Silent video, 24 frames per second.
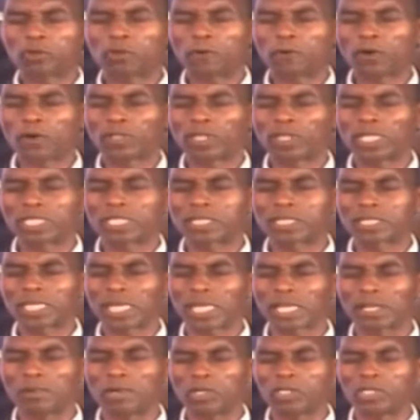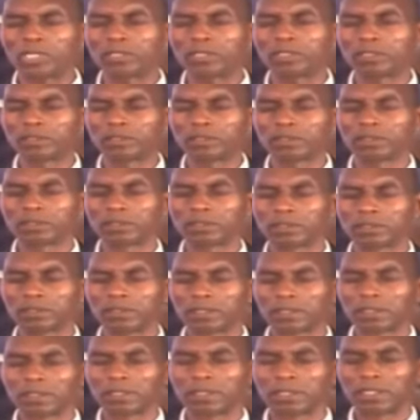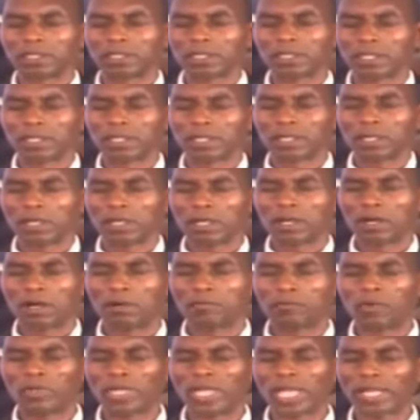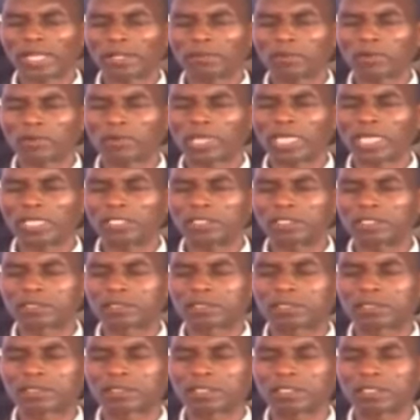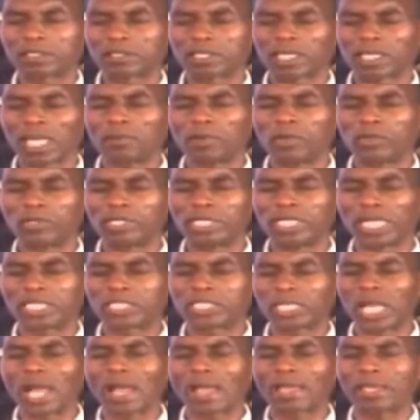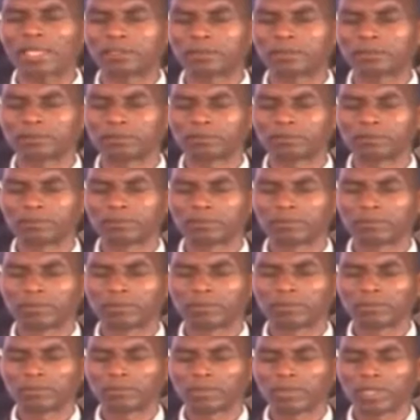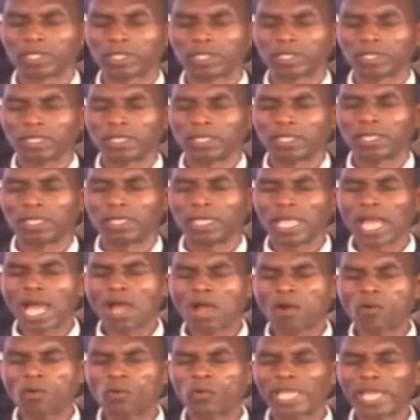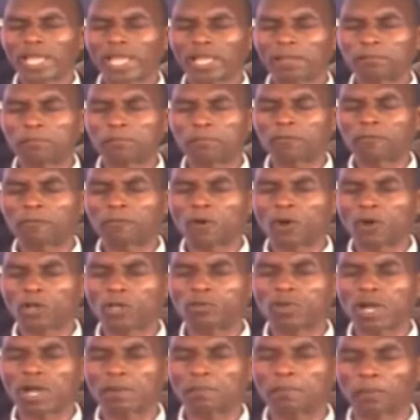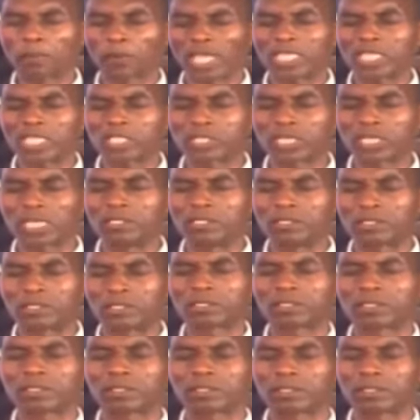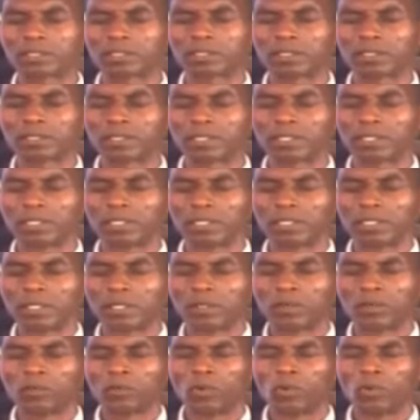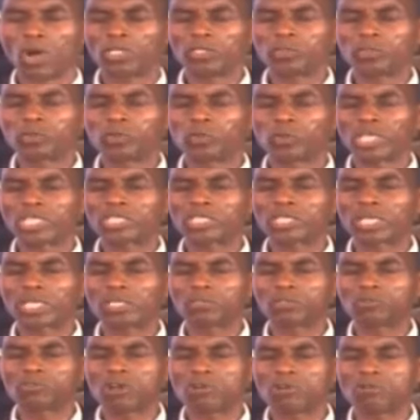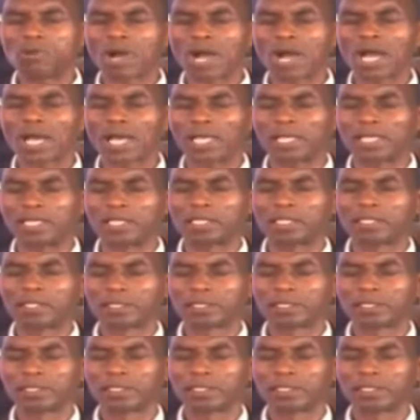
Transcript: you for this ceremony of Honorable Rate Simon Nyachae. Now we are before your presence. We want to listen to your word